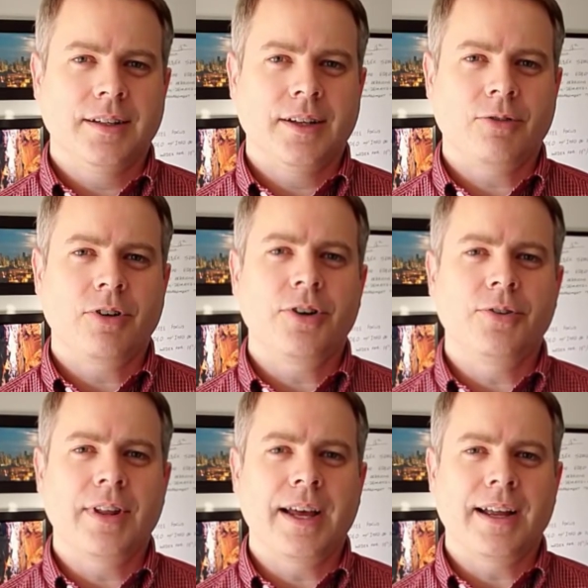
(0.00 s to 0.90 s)
In order to do
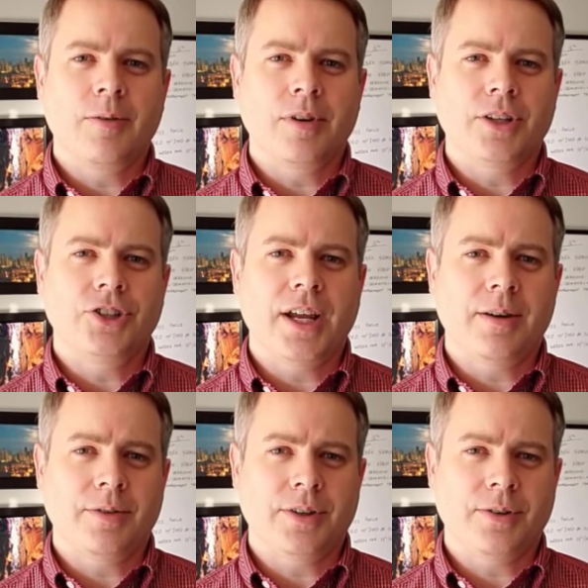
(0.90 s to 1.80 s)
that, I want to
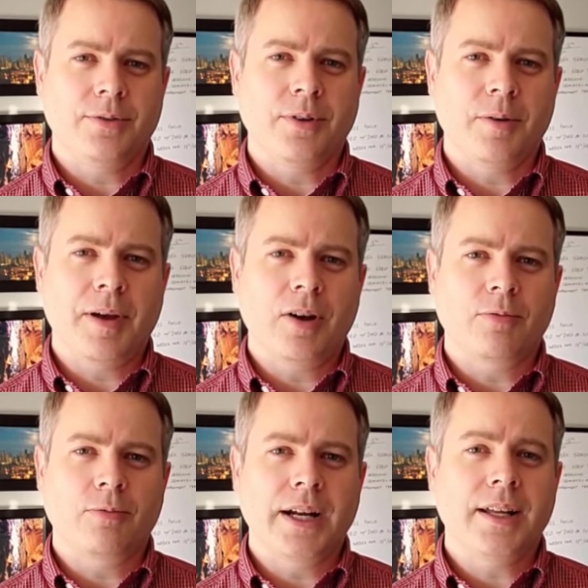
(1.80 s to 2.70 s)
chat with you
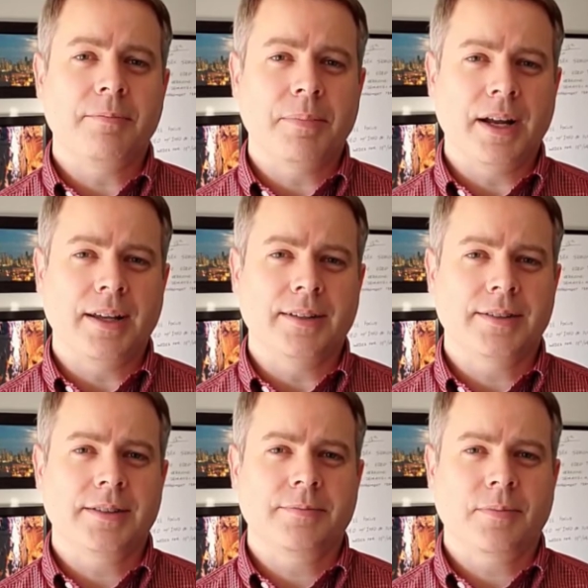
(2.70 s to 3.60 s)
about rating
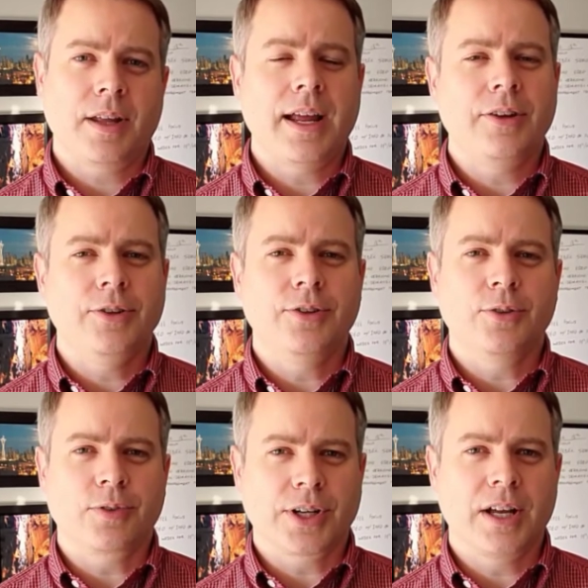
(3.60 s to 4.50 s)
bias and how you can
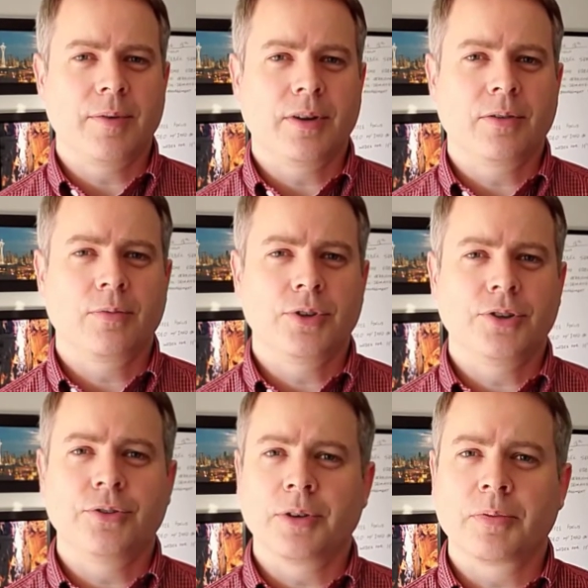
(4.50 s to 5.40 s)
overcome it when
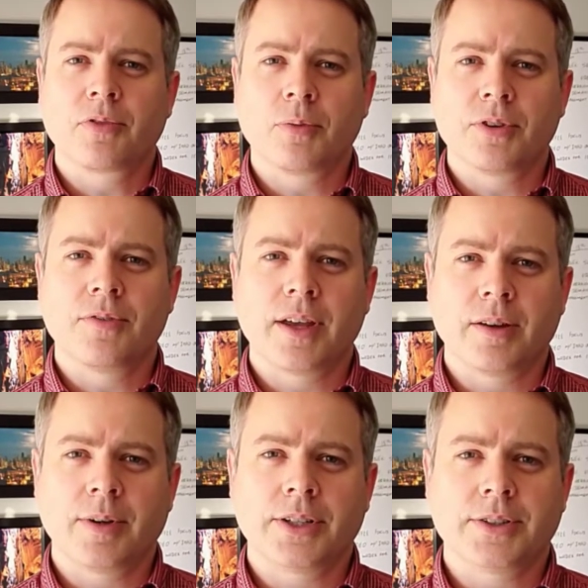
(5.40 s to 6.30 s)
you're doing performance
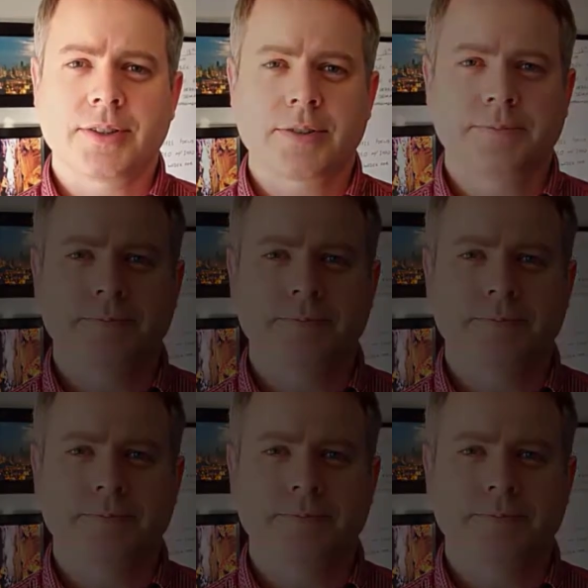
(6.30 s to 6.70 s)
evaluations.